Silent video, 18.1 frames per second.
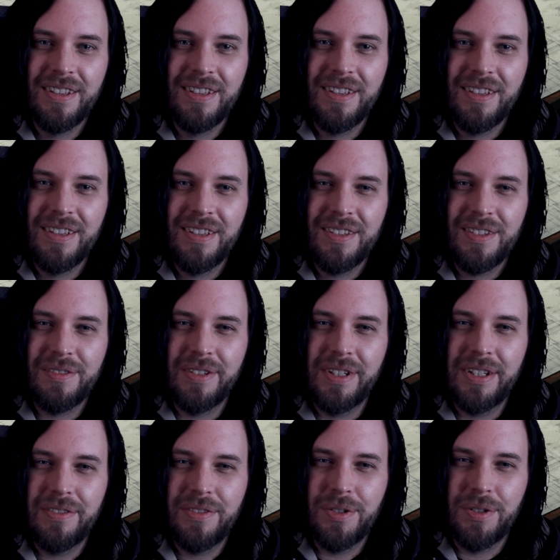So we
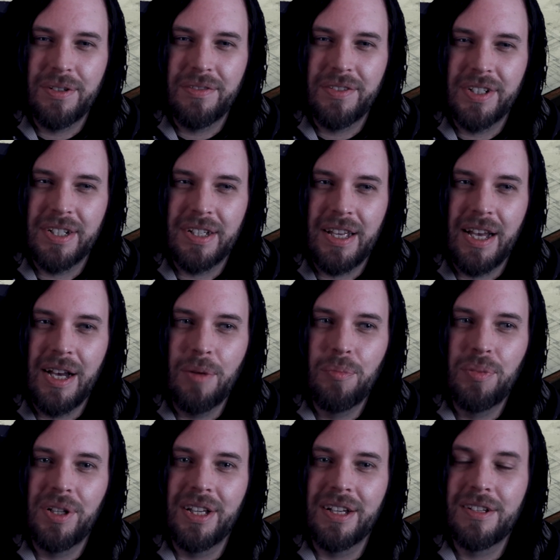have sort of a
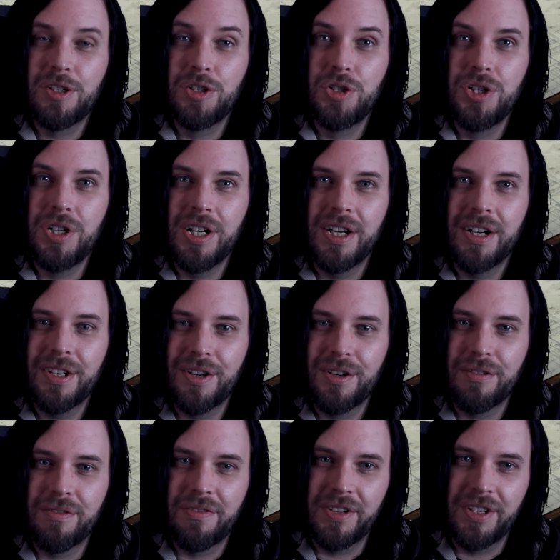complex
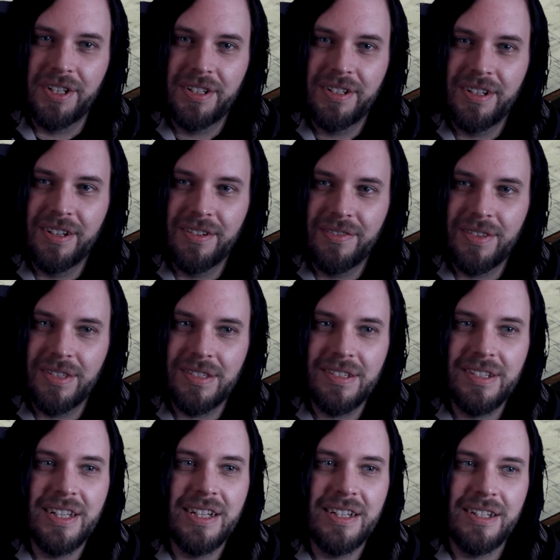geography of the
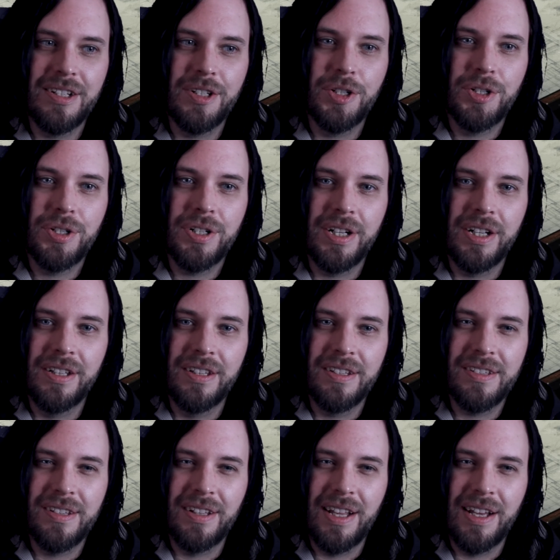stage, and
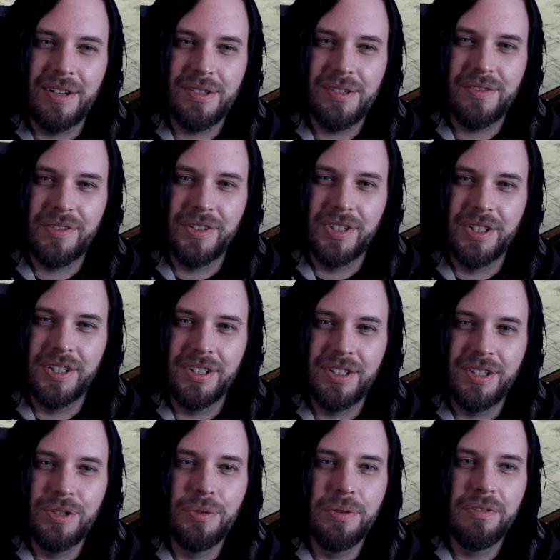this allows for a
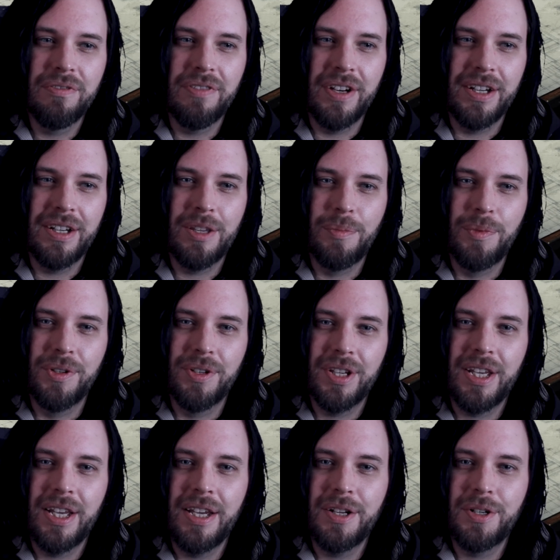unified
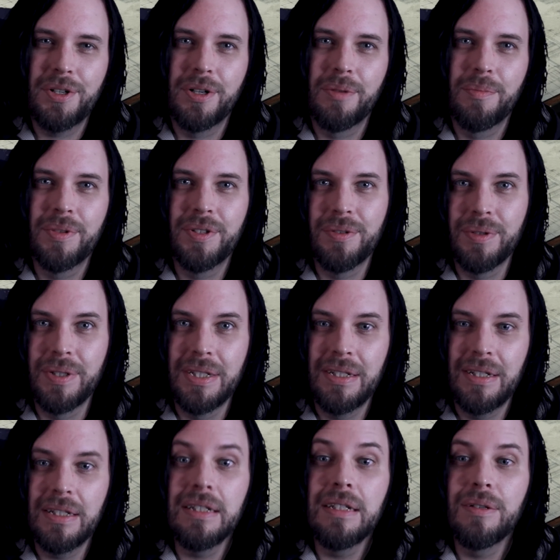communication
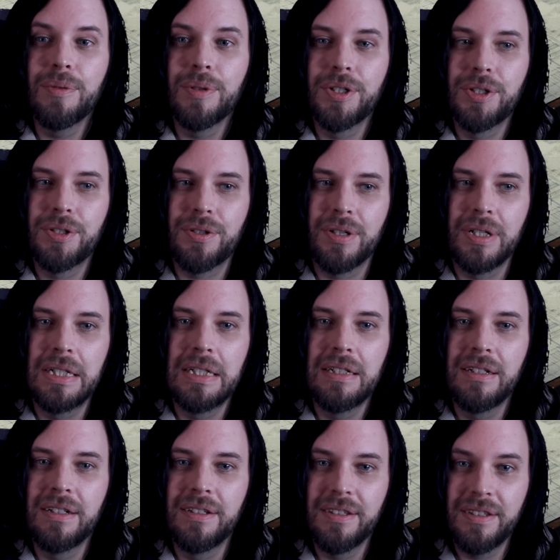between anyone
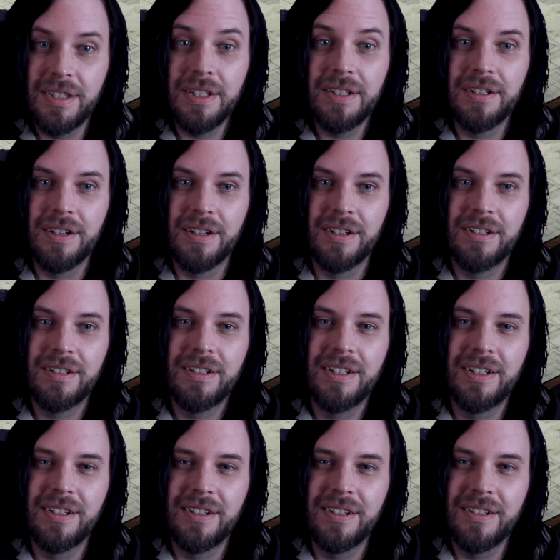trained in theater,
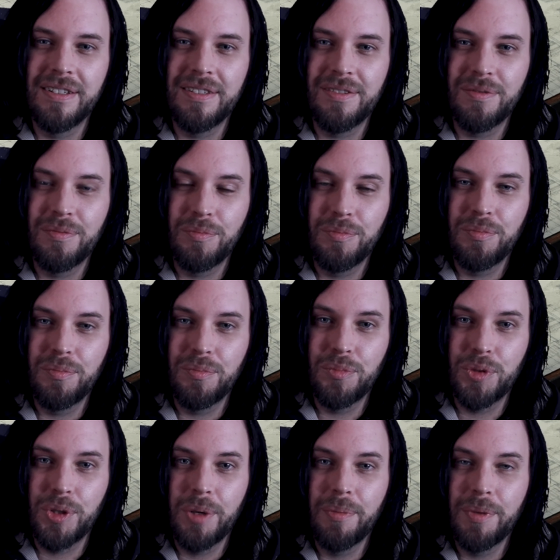and it's
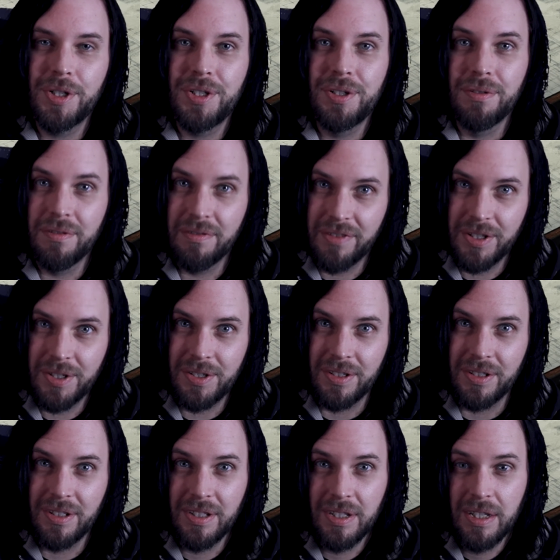pretty much
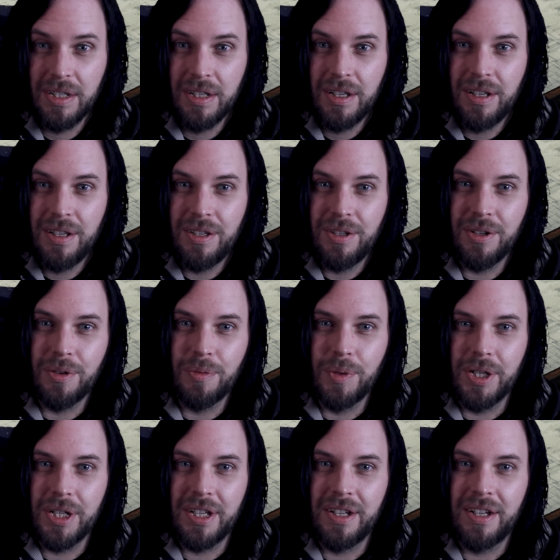universal. You can
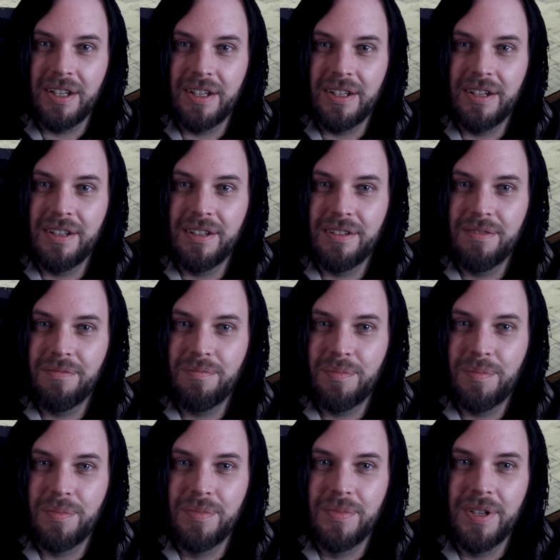walk into any
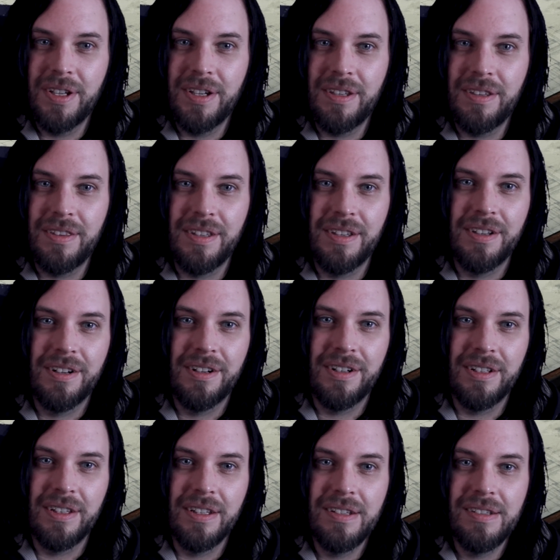theater,
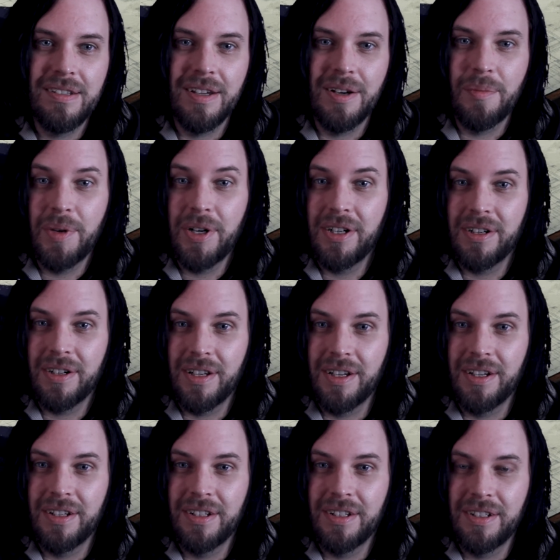at least in
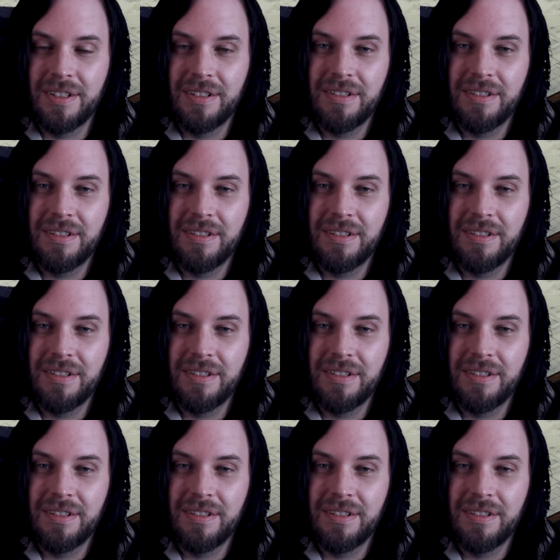America, and